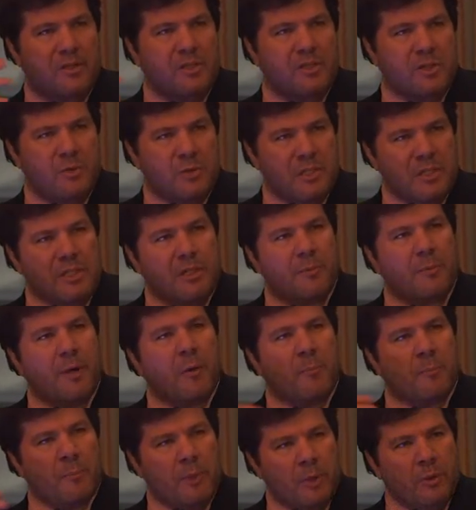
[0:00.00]
So is it
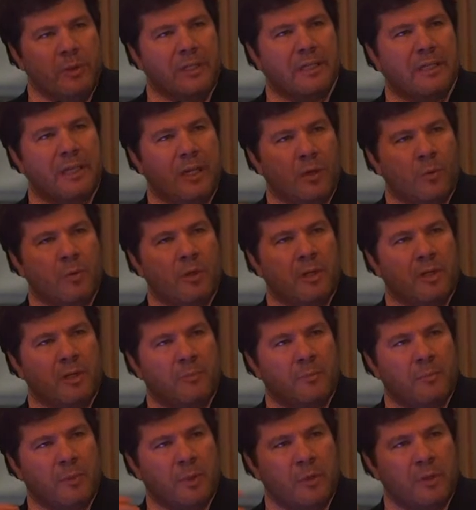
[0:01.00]
about building a network
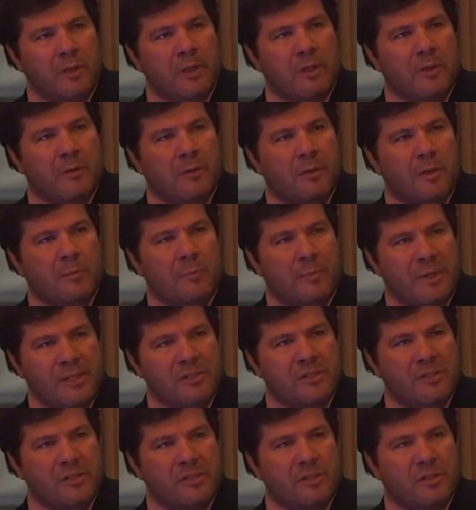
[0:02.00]
and building a, a
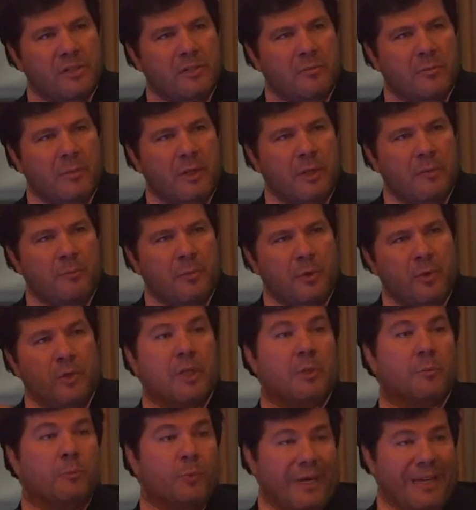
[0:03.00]
message and, and
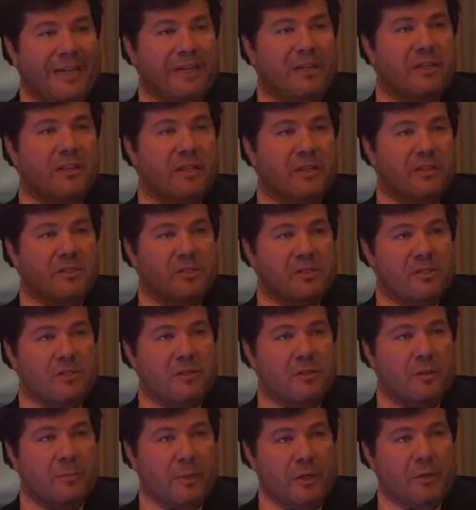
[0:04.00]
building a brand
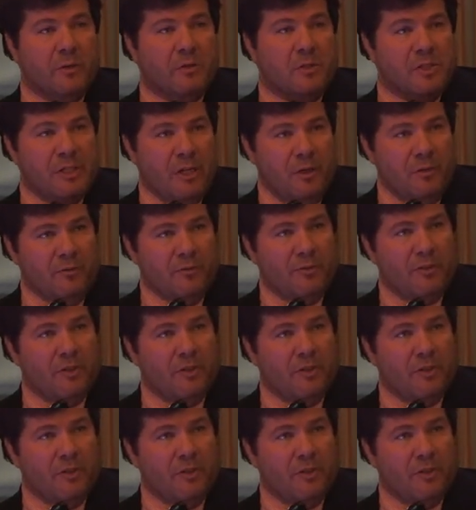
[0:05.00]
that's about yourself?